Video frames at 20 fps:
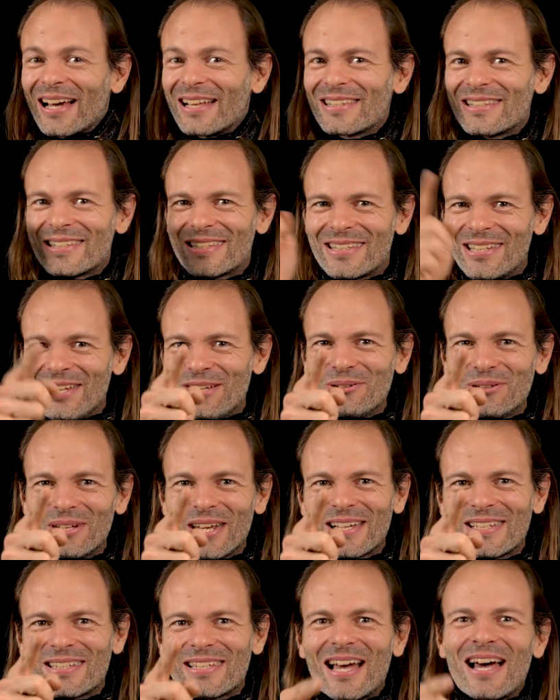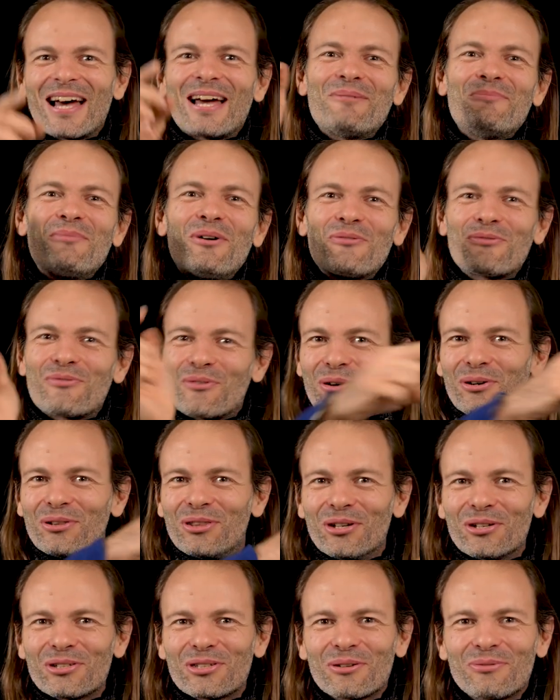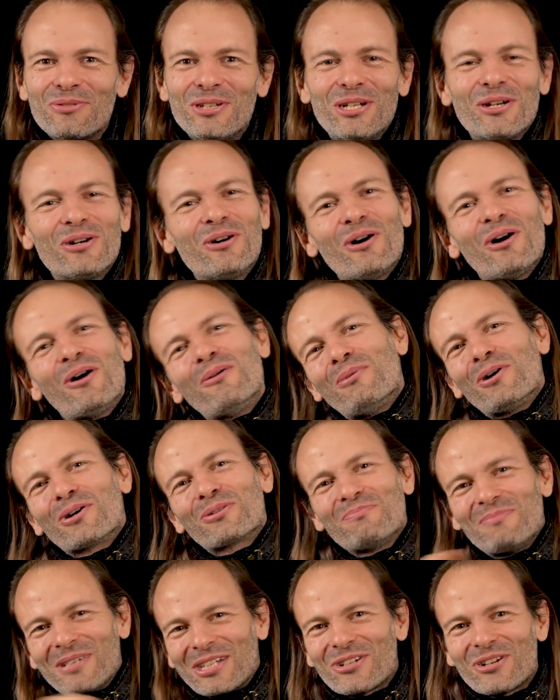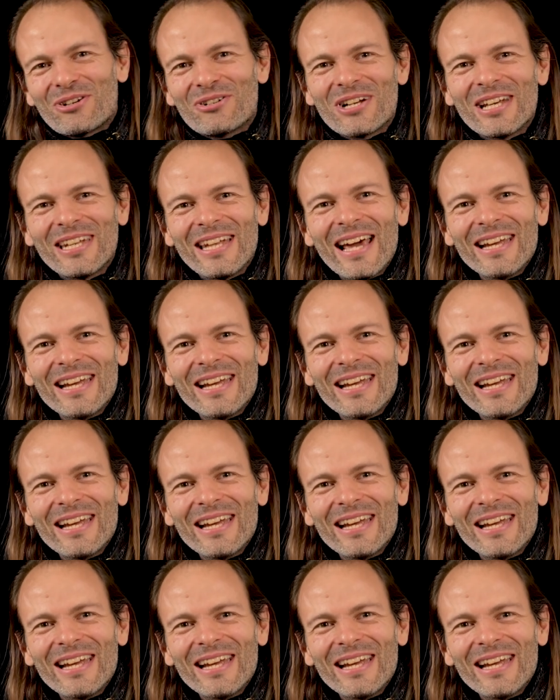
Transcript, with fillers: and see you next time for another video about Mythrojan